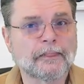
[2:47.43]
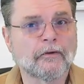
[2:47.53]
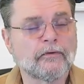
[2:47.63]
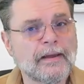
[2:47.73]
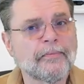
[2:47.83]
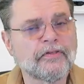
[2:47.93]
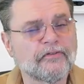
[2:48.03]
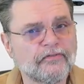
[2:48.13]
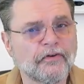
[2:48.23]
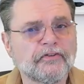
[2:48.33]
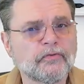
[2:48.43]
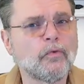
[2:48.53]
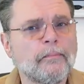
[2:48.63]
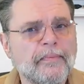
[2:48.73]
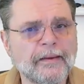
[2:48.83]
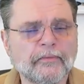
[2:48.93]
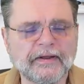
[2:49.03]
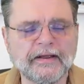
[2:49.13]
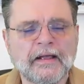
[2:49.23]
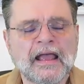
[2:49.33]
remember that virtual
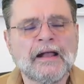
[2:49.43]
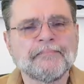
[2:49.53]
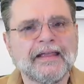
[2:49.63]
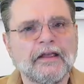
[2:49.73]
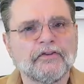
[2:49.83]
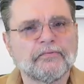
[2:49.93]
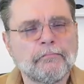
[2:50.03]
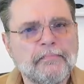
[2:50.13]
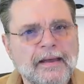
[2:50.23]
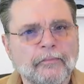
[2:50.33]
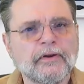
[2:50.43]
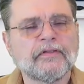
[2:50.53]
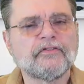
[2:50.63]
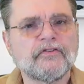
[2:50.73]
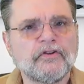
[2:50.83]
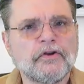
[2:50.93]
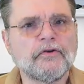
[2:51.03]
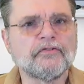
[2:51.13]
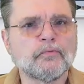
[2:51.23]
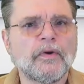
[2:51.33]
memory is memory that's
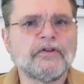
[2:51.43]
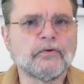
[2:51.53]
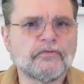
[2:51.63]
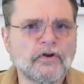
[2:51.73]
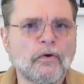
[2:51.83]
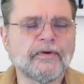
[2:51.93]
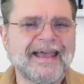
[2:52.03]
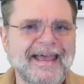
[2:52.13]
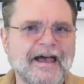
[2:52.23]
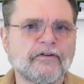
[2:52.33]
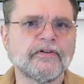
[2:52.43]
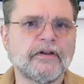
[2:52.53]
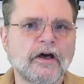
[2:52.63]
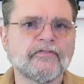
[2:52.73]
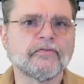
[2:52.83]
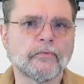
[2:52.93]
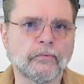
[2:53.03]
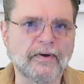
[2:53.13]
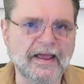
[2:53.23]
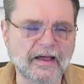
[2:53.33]
used when you don't have enough
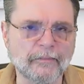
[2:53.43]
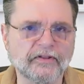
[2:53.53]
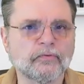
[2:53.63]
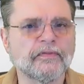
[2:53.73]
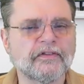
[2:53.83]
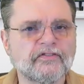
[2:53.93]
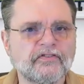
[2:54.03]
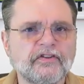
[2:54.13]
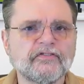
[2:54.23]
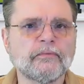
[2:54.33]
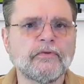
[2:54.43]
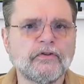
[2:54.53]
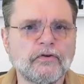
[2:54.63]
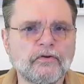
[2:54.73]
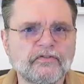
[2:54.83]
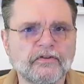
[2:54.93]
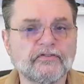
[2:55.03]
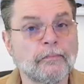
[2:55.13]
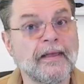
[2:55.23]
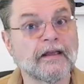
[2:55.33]
RAM. It's what the system uses
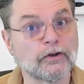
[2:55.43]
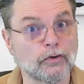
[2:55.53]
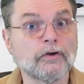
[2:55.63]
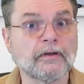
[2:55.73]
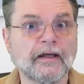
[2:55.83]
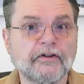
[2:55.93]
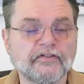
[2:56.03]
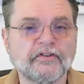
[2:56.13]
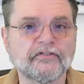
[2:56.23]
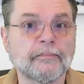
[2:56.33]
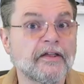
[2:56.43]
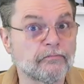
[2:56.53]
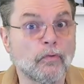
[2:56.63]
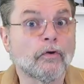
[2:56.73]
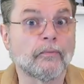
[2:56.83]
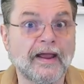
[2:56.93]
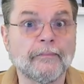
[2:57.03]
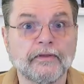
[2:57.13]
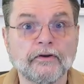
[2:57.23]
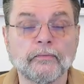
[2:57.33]
to make it look like your system has more
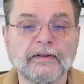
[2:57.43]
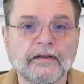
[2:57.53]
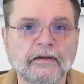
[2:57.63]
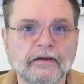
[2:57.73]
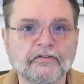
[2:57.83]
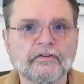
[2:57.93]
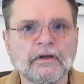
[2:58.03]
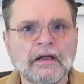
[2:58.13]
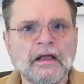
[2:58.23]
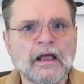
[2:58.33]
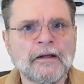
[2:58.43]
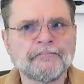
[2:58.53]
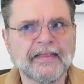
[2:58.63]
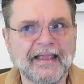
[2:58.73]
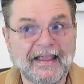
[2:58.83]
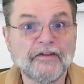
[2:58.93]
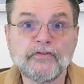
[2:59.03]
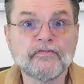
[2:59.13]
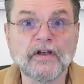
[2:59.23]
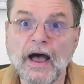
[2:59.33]
RAM than it really does. If
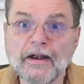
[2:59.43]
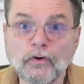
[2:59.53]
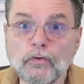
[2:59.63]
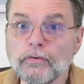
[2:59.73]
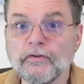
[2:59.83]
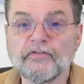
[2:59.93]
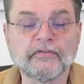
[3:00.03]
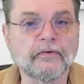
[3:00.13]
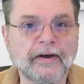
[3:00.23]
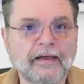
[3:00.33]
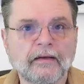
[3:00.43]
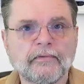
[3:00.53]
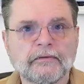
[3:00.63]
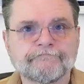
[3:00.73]
you've got oodles of RAM,